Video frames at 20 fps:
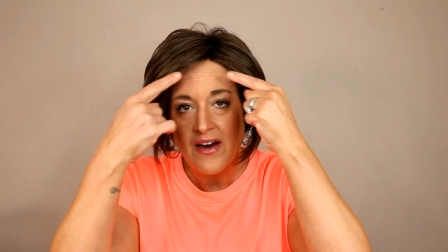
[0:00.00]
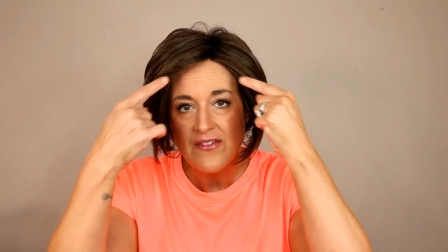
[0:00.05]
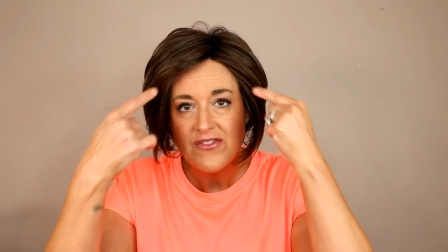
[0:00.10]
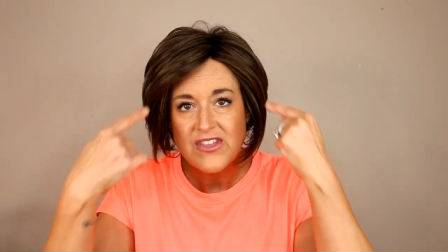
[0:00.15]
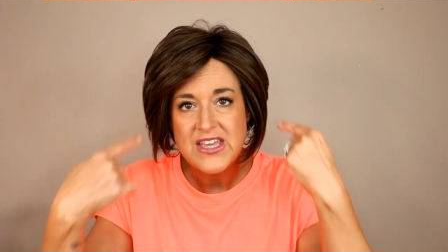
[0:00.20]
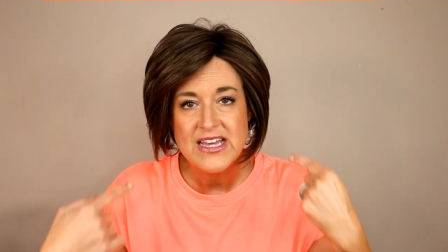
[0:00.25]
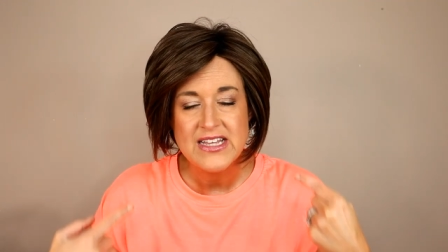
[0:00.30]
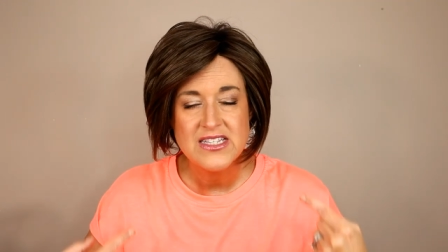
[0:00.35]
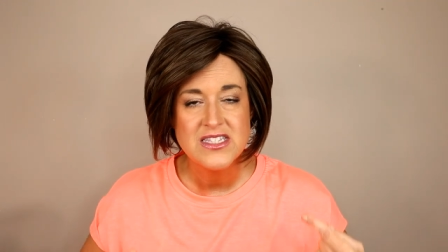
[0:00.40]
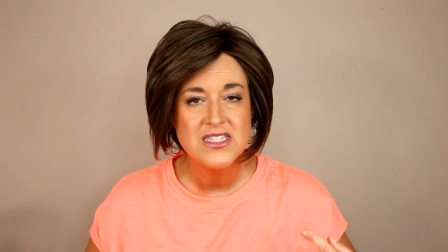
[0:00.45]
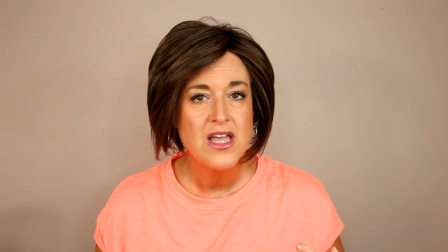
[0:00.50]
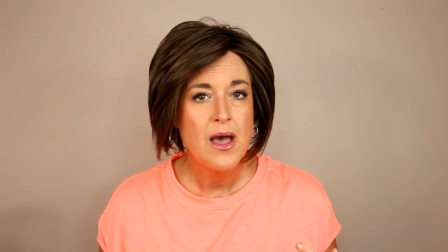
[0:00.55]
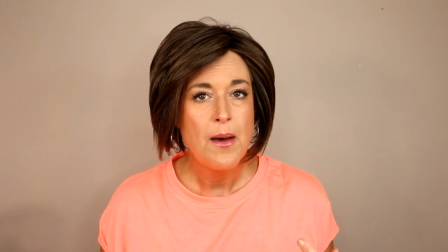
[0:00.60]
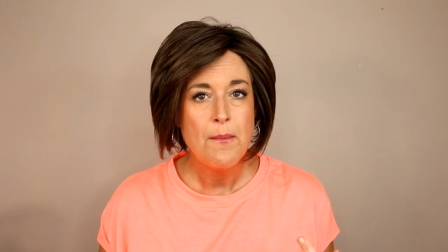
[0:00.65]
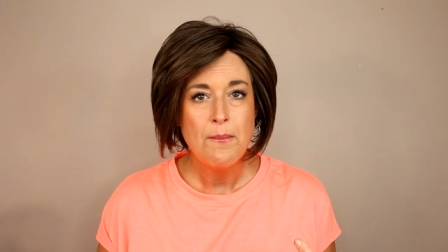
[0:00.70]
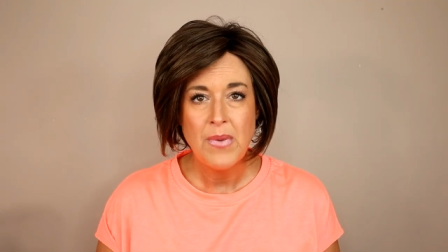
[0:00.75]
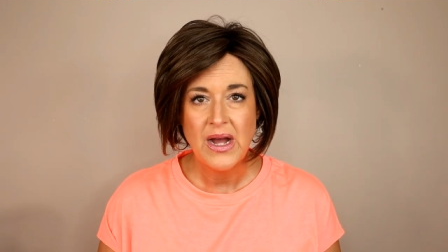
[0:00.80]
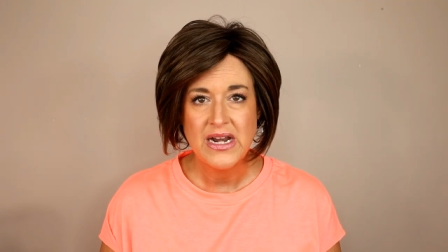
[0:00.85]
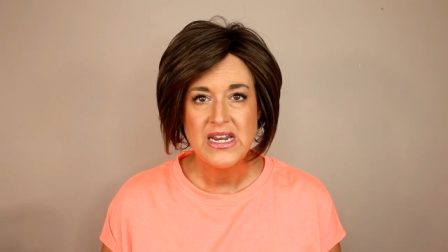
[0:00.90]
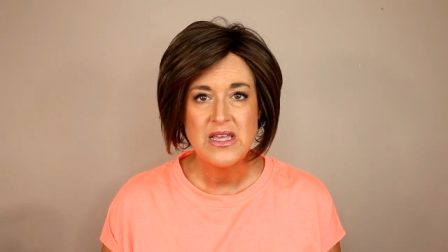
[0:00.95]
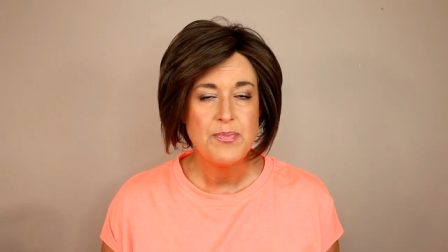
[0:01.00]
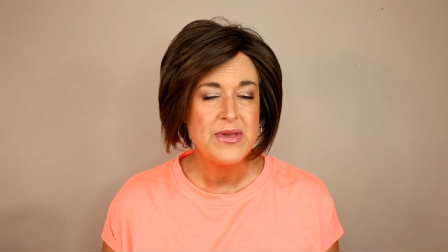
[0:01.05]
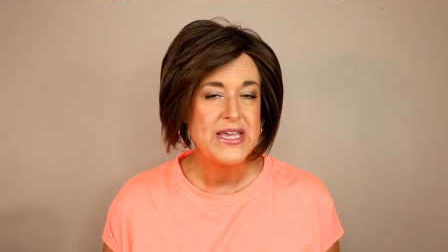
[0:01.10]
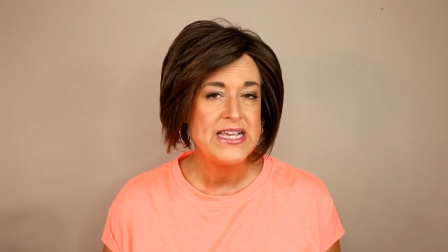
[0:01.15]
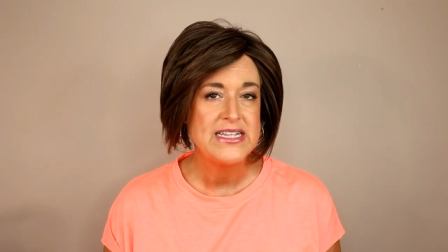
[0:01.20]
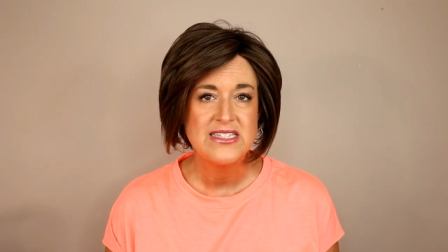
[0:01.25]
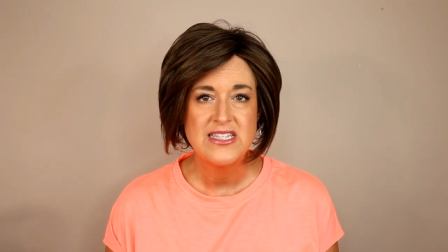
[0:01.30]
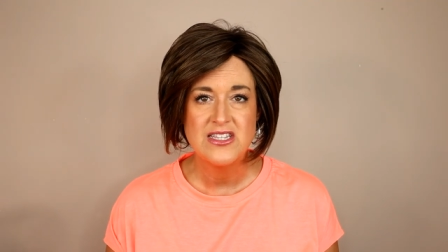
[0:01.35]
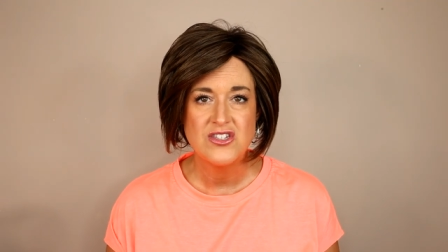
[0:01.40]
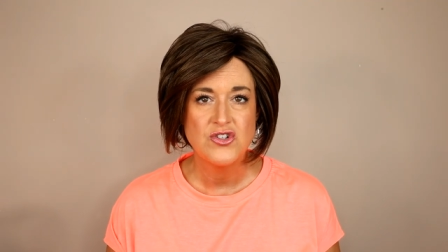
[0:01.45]
obvious
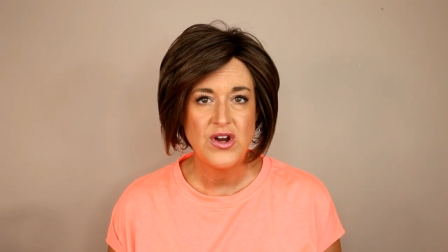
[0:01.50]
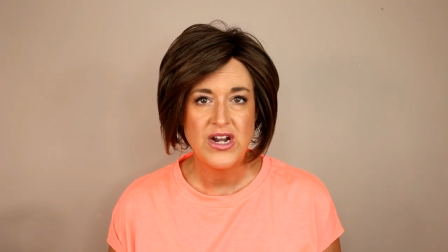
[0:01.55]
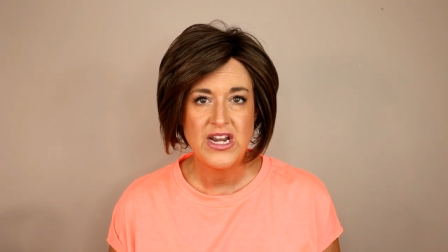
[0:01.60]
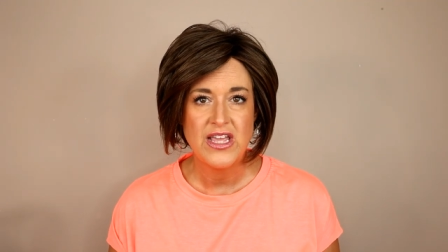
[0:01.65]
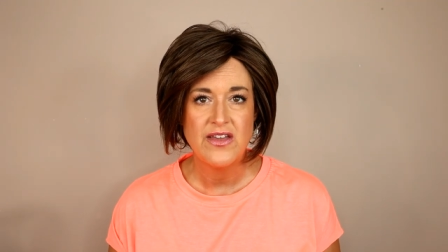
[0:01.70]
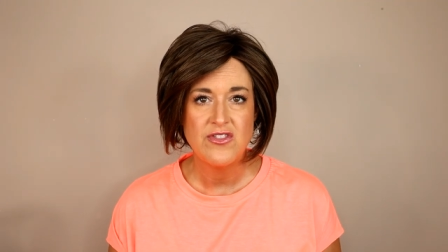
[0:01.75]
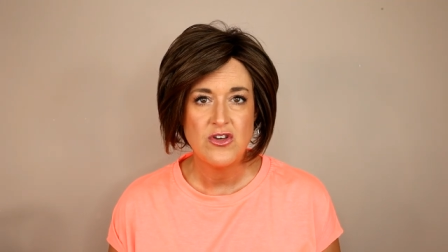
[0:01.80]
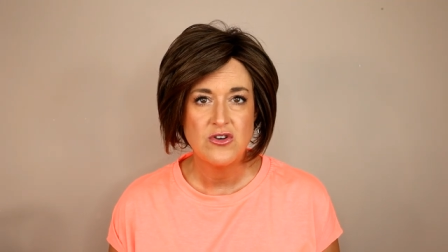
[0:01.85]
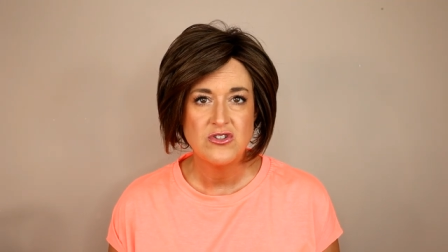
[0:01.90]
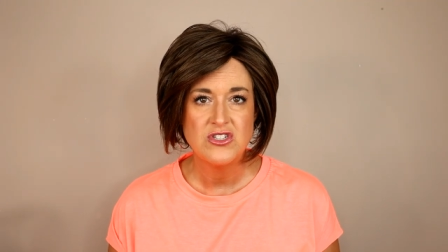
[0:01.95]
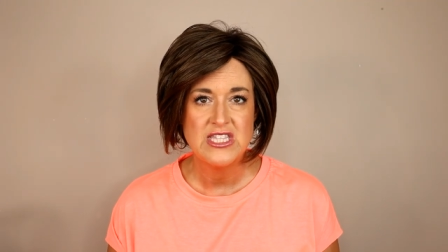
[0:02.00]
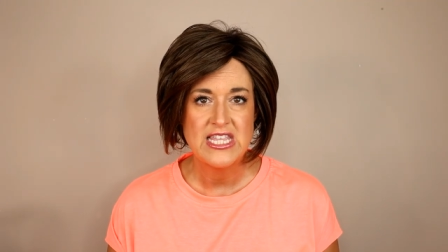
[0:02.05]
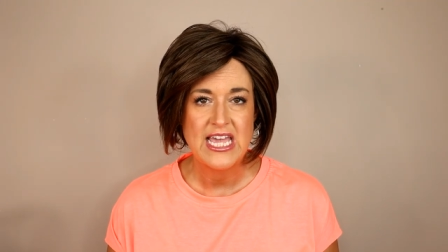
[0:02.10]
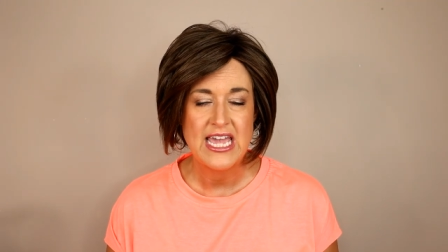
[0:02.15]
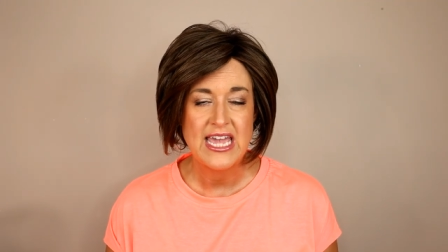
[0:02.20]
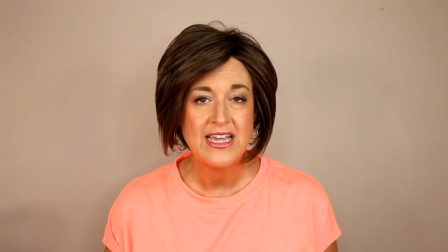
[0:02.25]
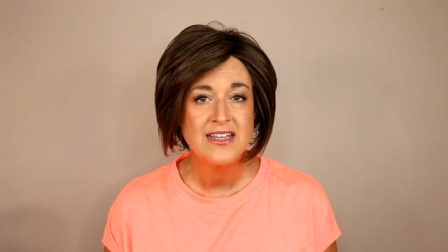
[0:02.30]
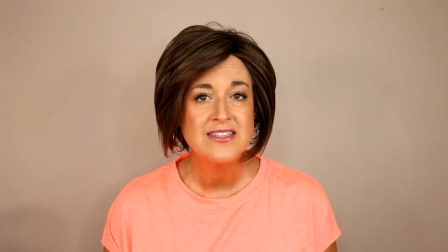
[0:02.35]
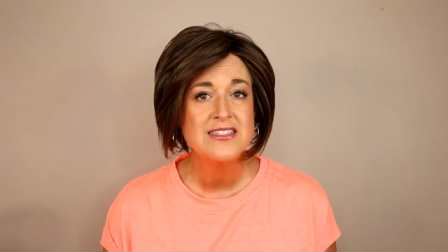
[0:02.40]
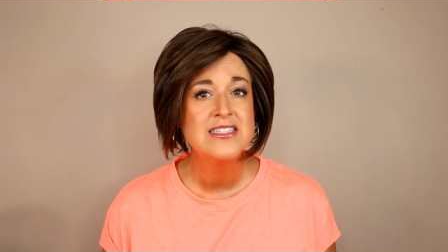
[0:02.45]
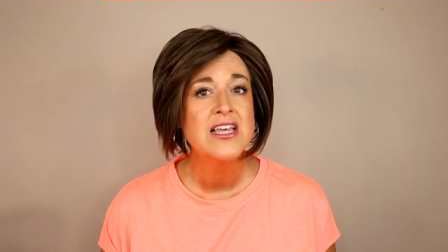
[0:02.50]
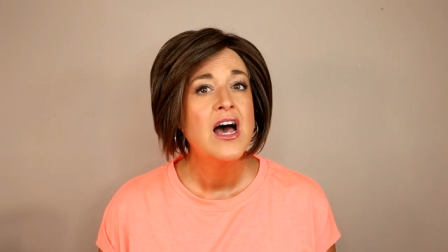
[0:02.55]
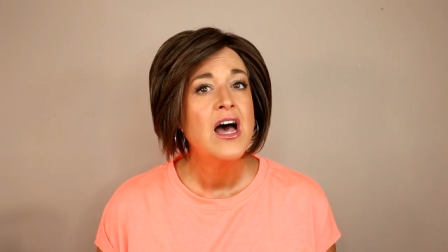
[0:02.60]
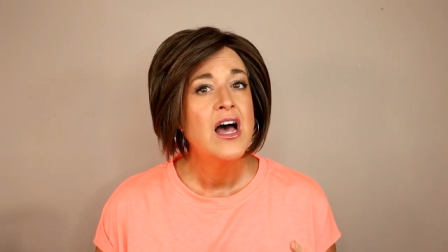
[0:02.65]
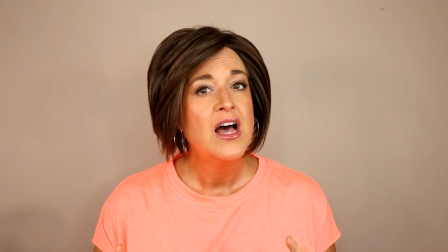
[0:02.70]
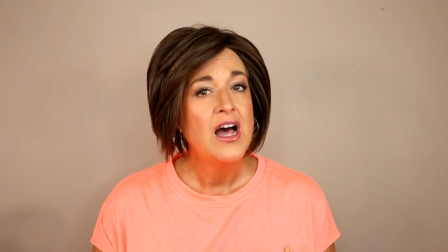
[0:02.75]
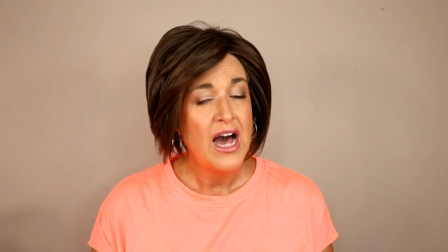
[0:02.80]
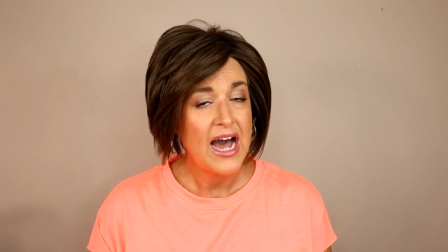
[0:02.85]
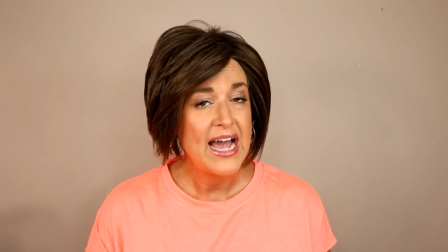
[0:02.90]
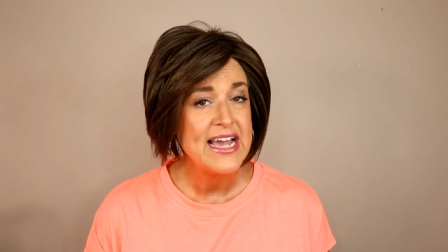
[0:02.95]
money pieces or any of those
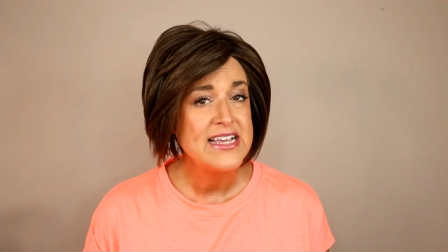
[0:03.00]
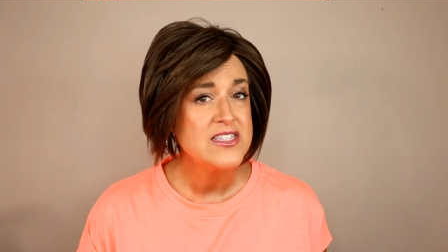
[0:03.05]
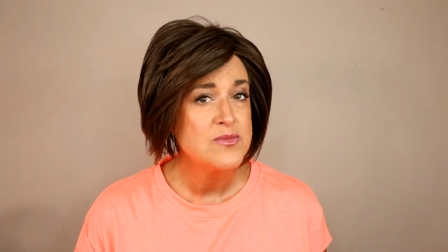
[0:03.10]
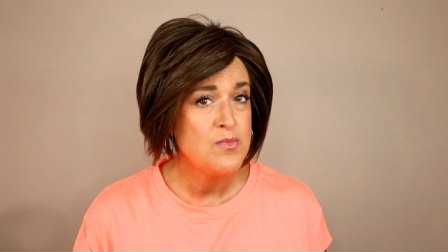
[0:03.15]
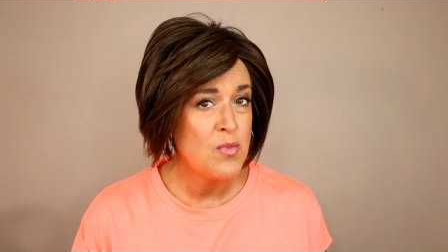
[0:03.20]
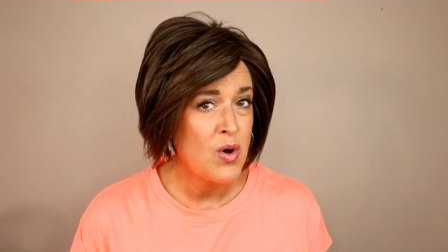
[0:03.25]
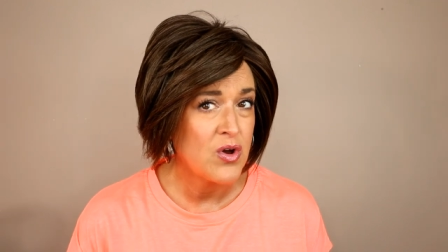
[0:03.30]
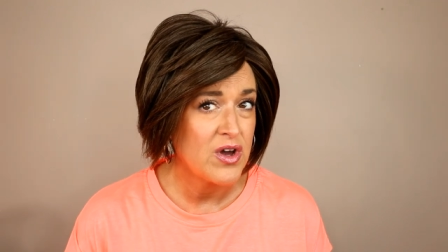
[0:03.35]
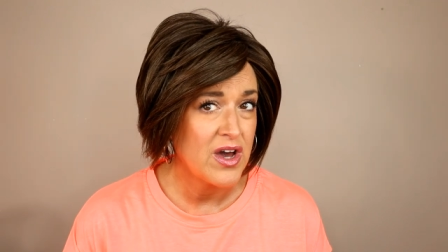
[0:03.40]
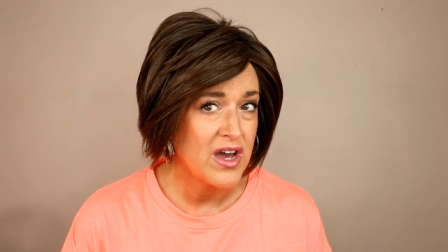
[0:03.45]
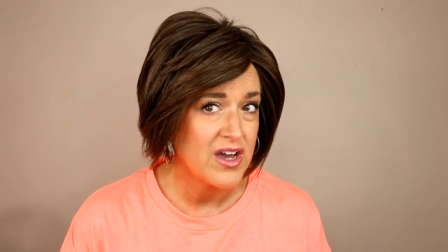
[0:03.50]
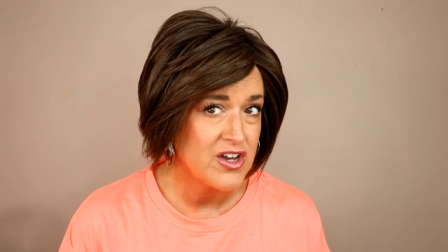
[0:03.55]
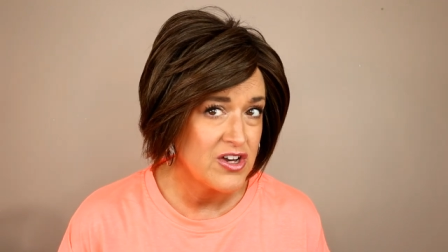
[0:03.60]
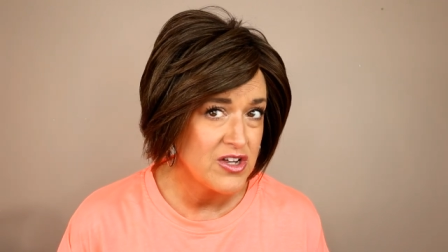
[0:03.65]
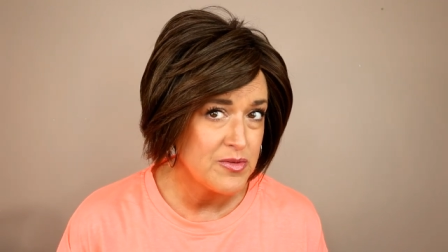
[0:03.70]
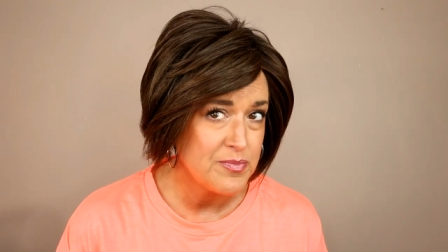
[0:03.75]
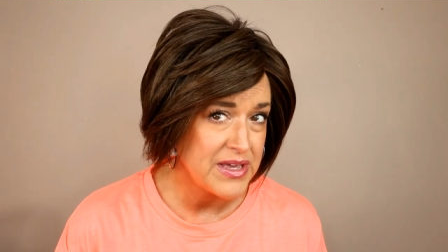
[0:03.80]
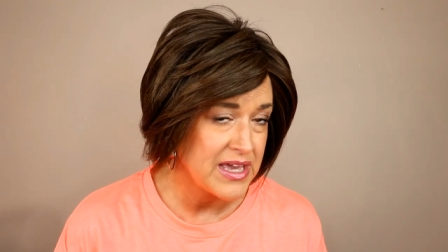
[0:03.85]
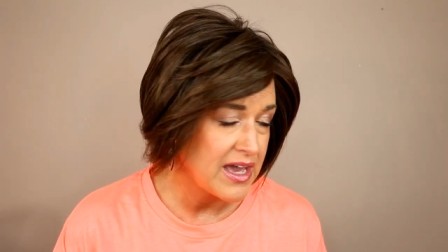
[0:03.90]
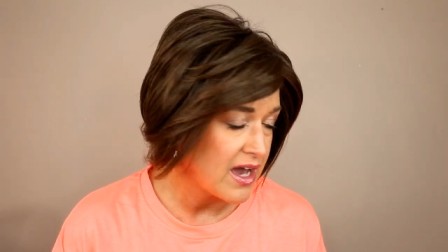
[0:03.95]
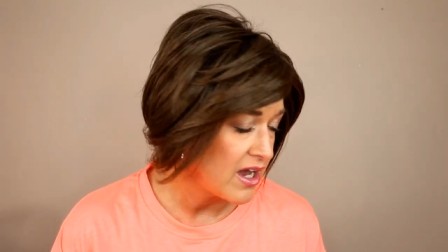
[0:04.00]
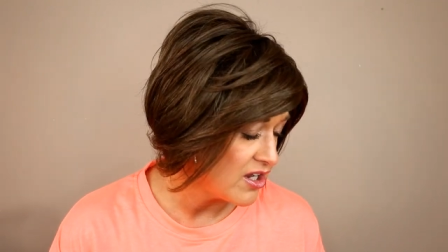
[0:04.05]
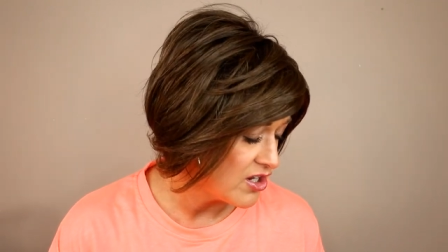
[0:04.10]
things, Iced Mocha could